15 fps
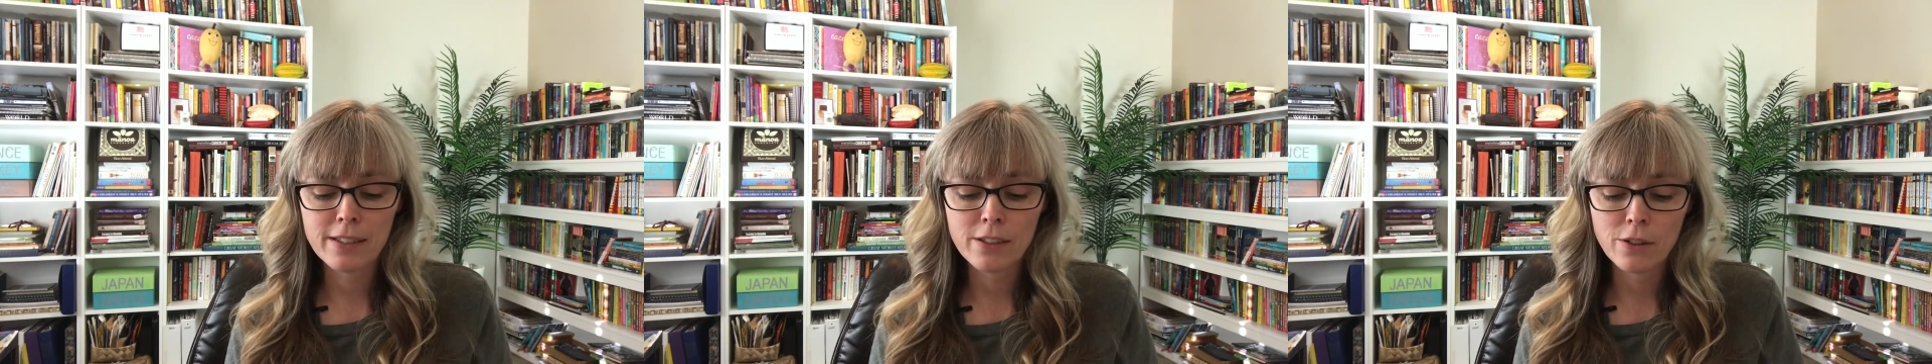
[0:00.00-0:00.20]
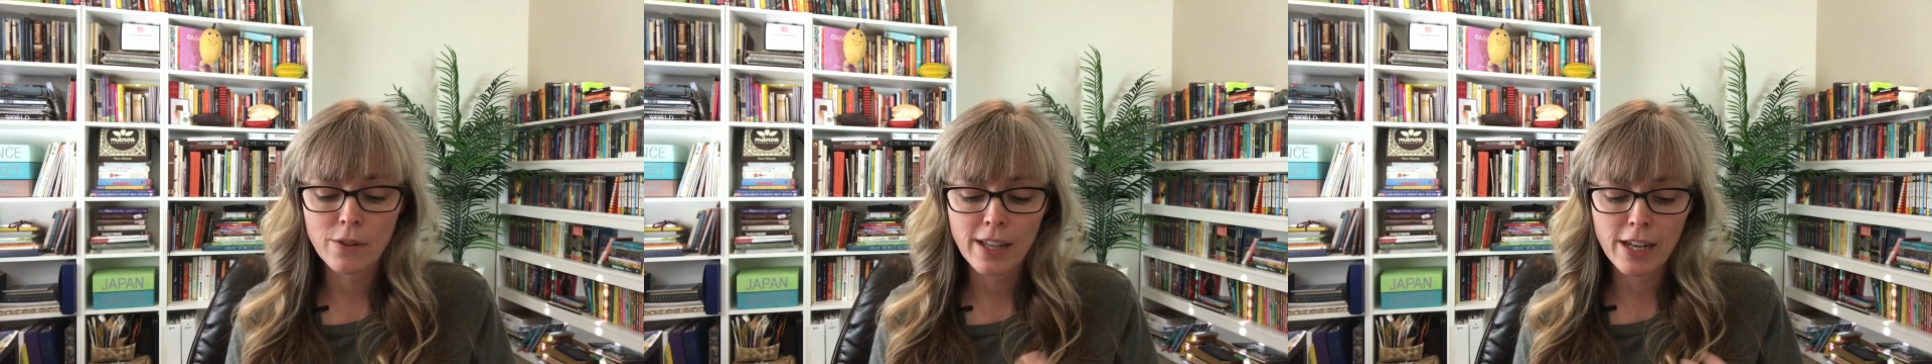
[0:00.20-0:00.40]

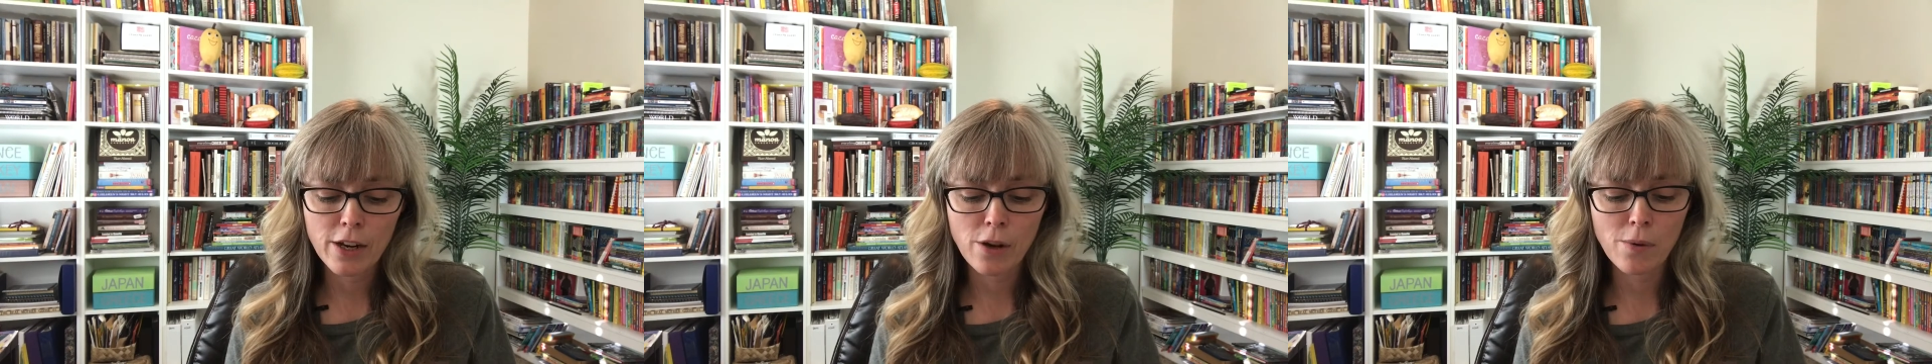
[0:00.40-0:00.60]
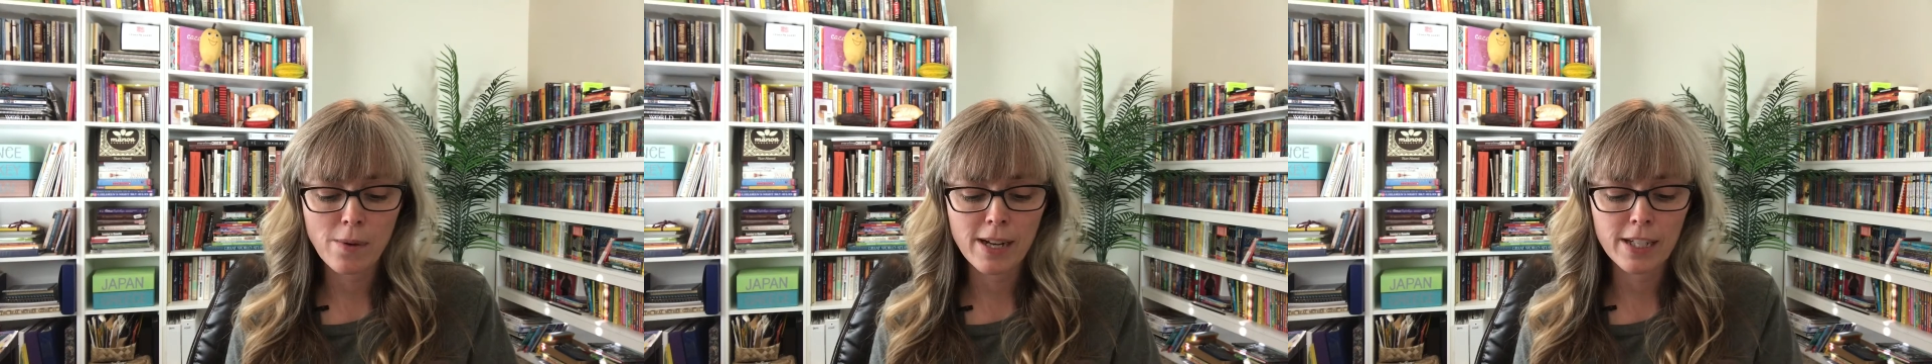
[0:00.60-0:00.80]
so they
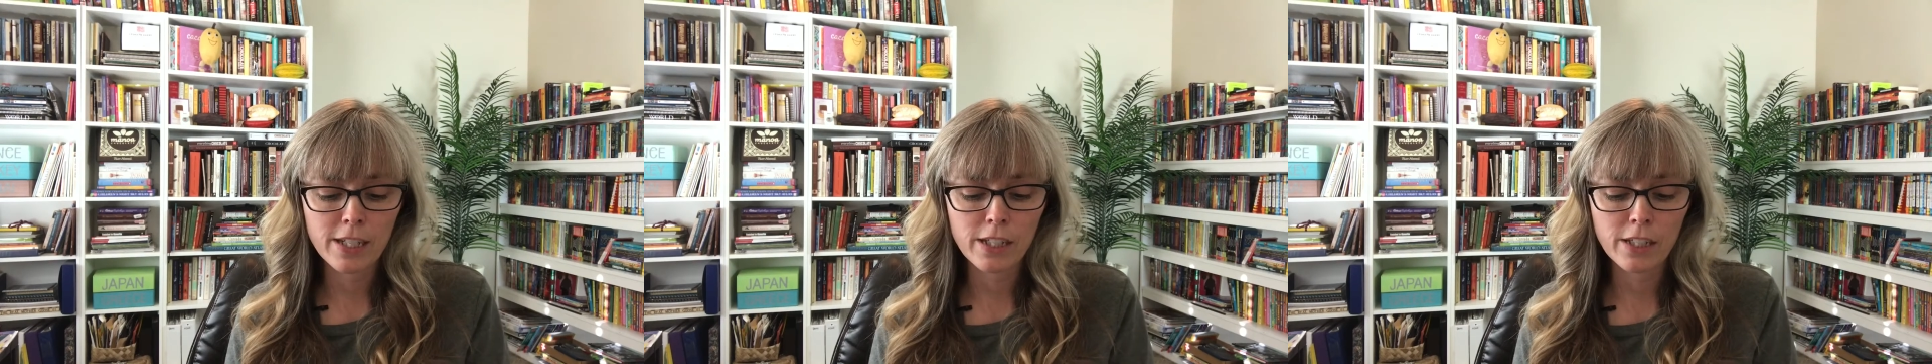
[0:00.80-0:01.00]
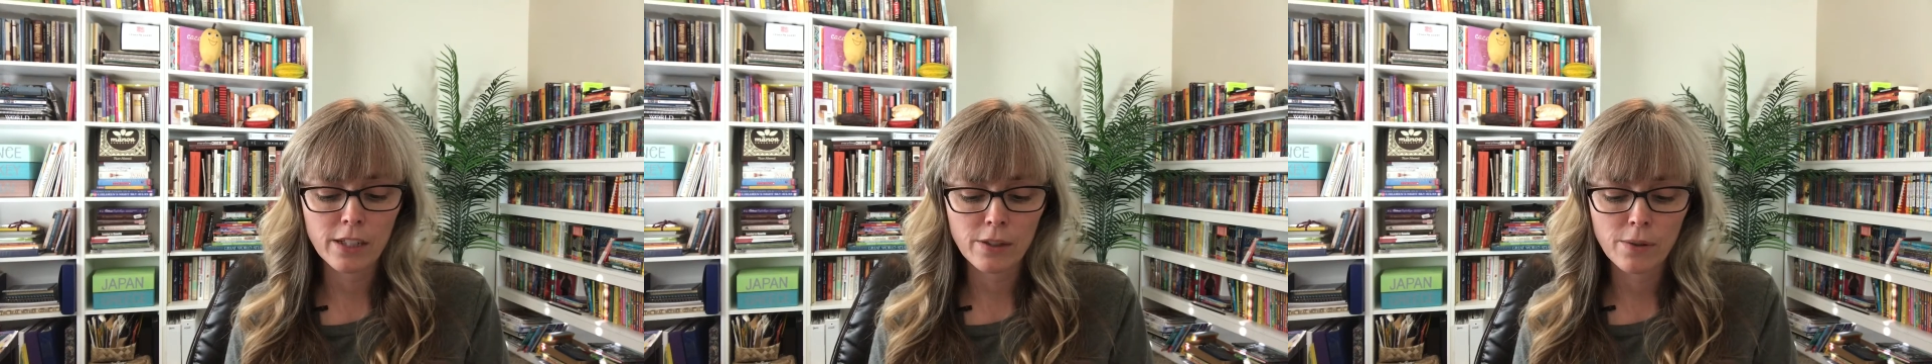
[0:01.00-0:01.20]
know what
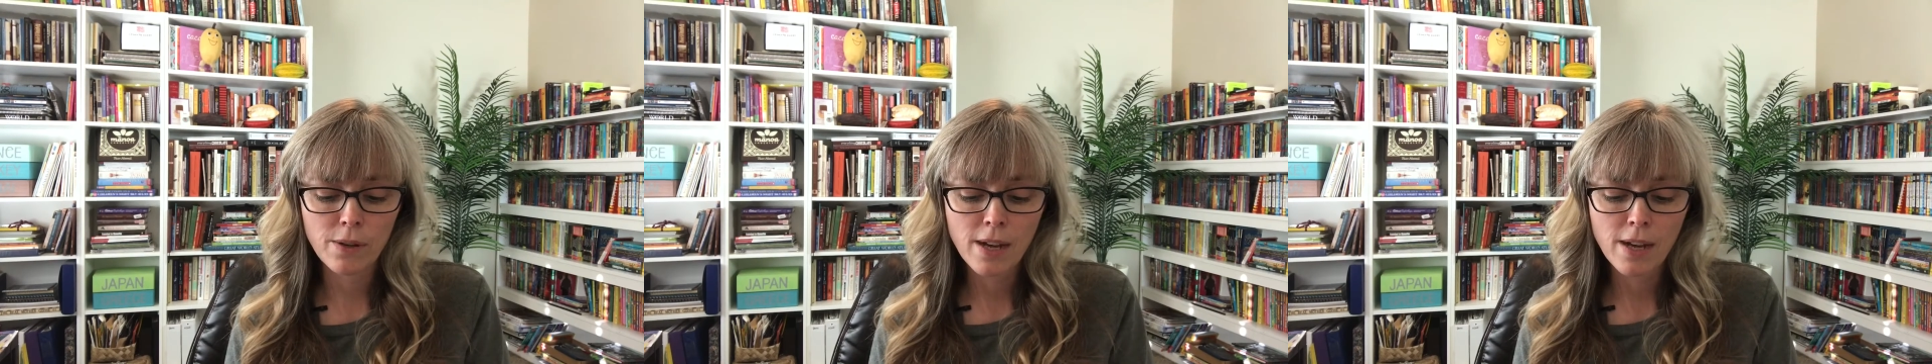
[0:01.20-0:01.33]
to do.